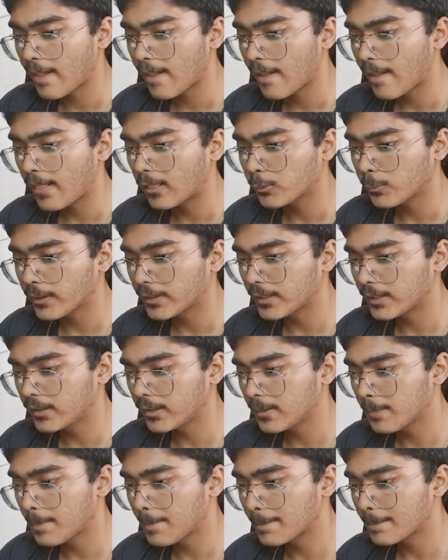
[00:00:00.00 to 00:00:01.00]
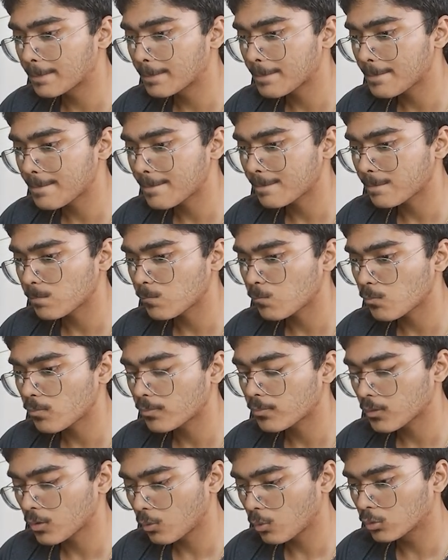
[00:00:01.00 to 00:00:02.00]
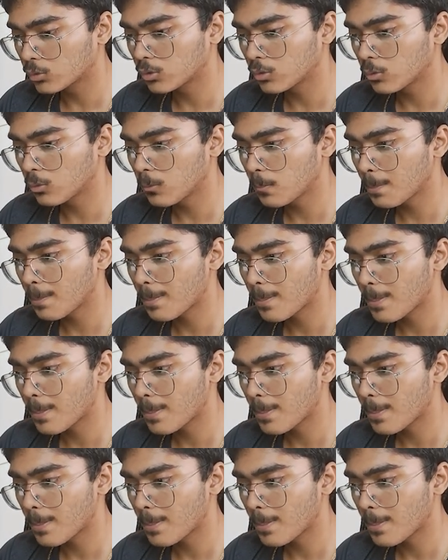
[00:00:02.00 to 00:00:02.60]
I'll quickly go through.